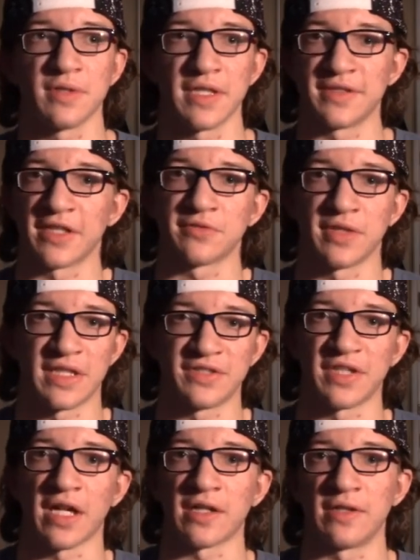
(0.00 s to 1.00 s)
because that's
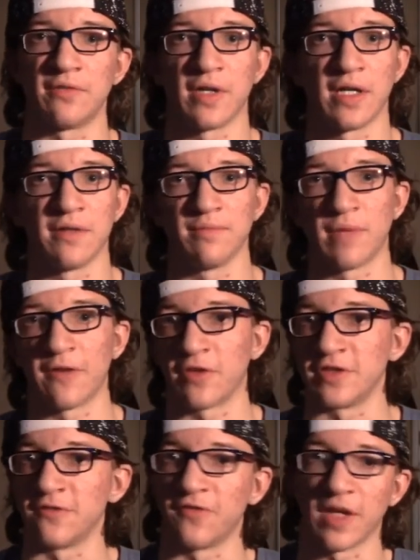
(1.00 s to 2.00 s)
exactly what my
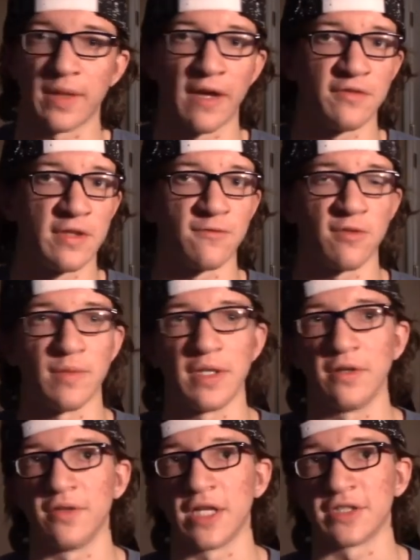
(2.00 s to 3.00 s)
friends and family have done for me,
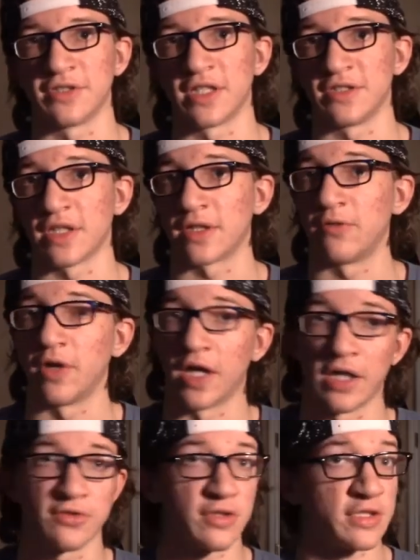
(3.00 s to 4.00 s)
and you know, that's exactly what
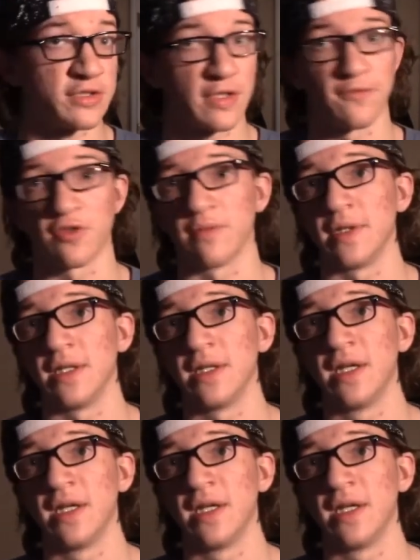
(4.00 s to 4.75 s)
Hunter has done for me.